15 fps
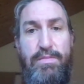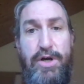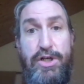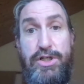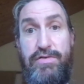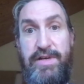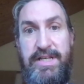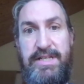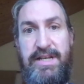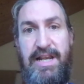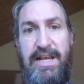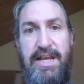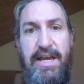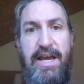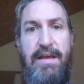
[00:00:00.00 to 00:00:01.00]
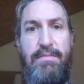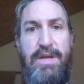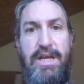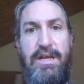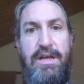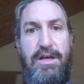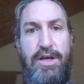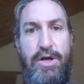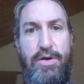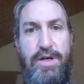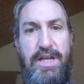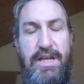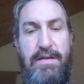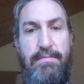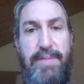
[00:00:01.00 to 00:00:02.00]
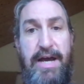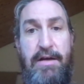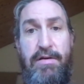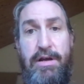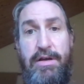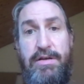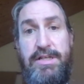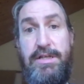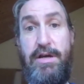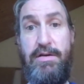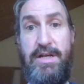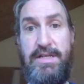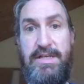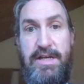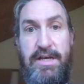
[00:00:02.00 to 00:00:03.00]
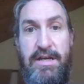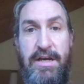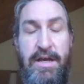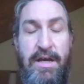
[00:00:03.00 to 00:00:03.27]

most recently Amy Coney Barrett, who's known as a